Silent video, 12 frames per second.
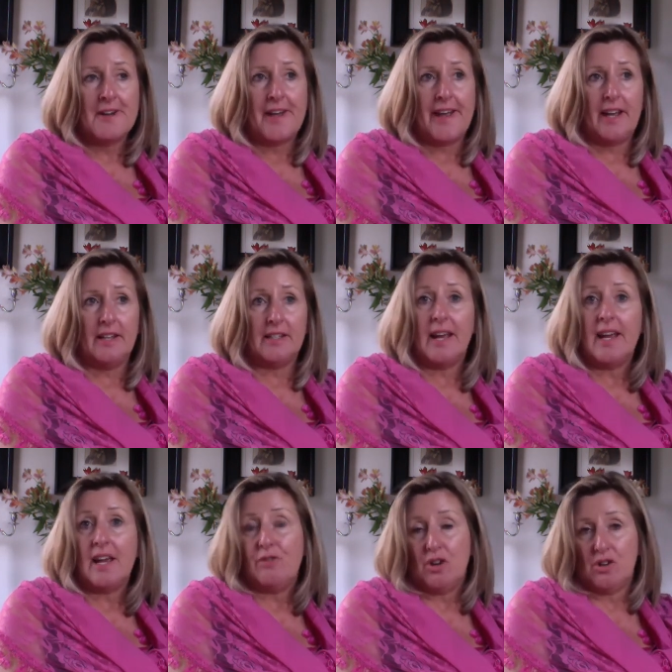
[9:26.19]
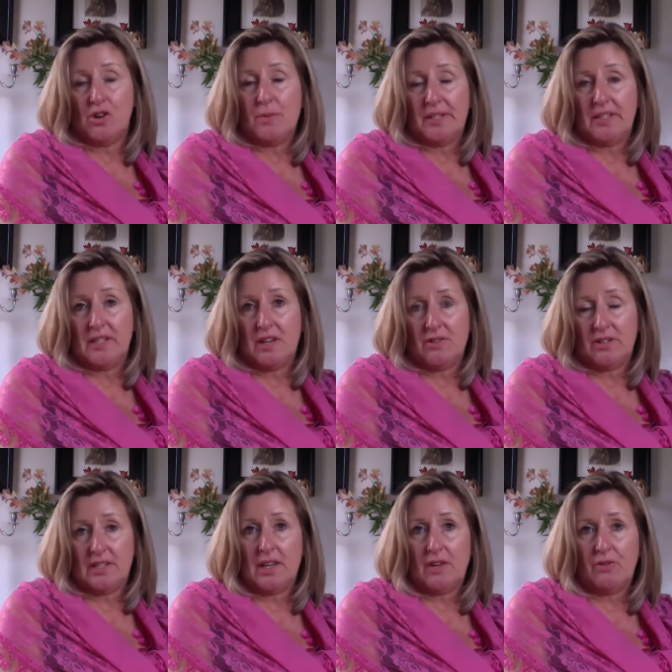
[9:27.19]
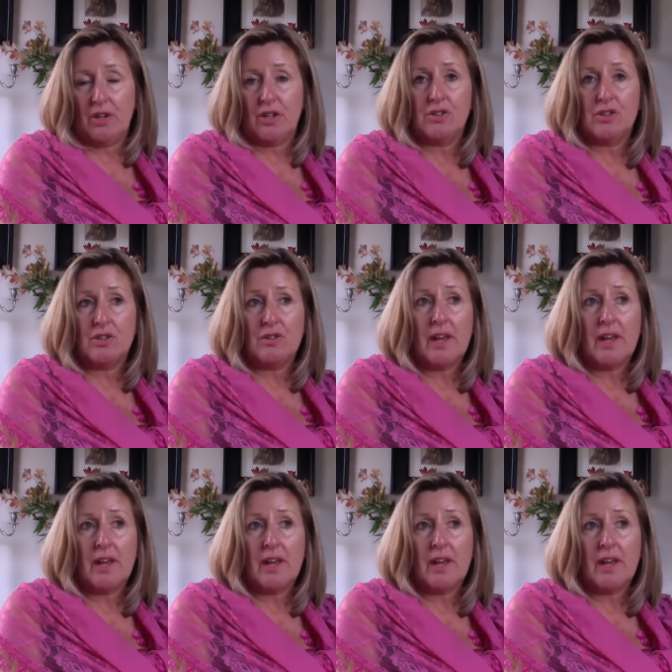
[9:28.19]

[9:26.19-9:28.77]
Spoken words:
And I have hard copies here in South Africa too.